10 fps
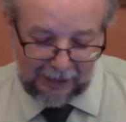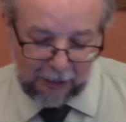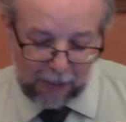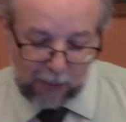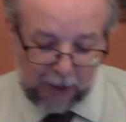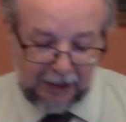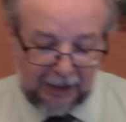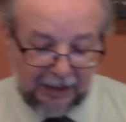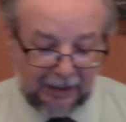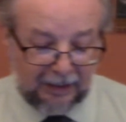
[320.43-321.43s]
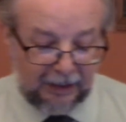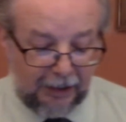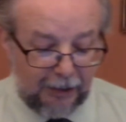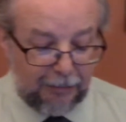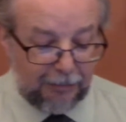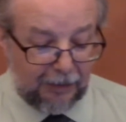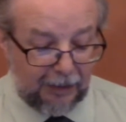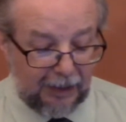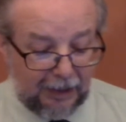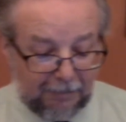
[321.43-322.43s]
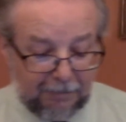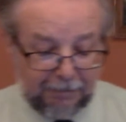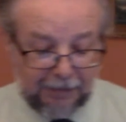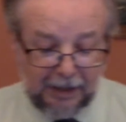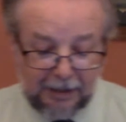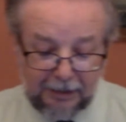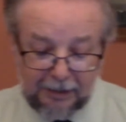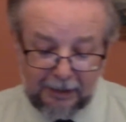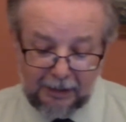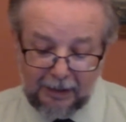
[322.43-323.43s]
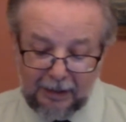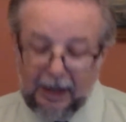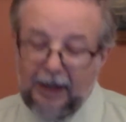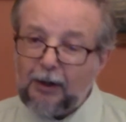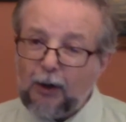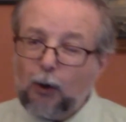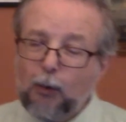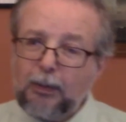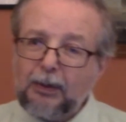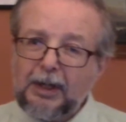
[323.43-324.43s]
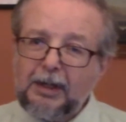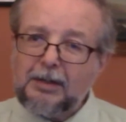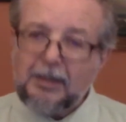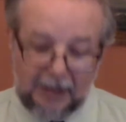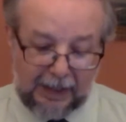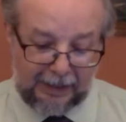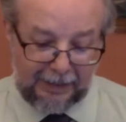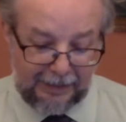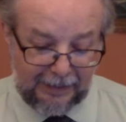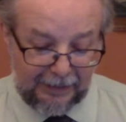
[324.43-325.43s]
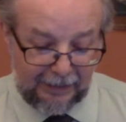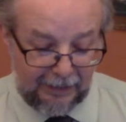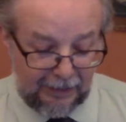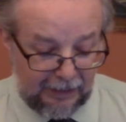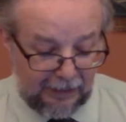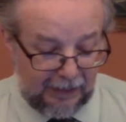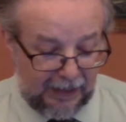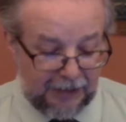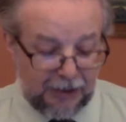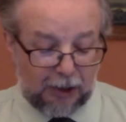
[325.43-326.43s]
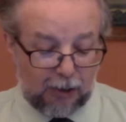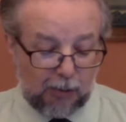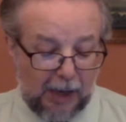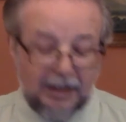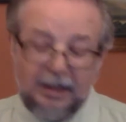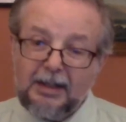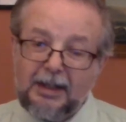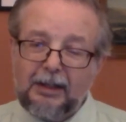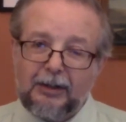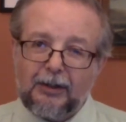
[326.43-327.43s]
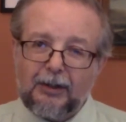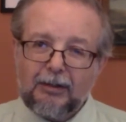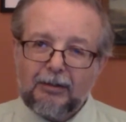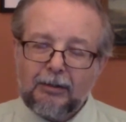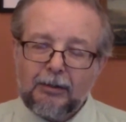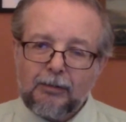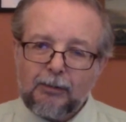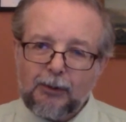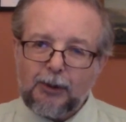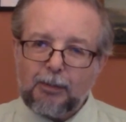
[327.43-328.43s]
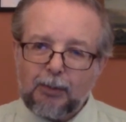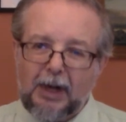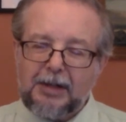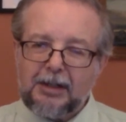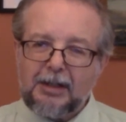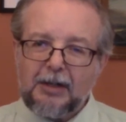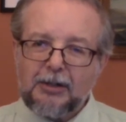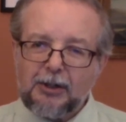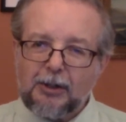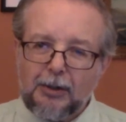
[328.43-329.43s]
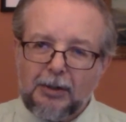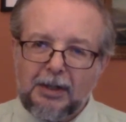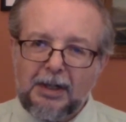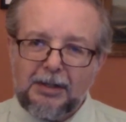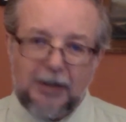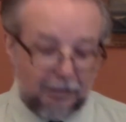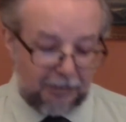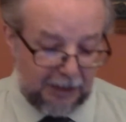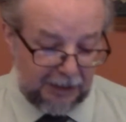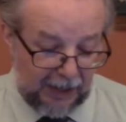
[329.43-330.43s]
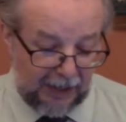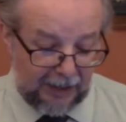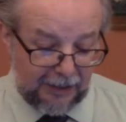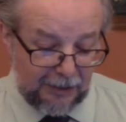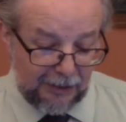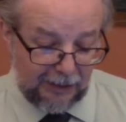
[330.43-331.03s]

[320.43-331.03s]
We can live in faith and hope instead. It's a great deal for the present uncertainties of this age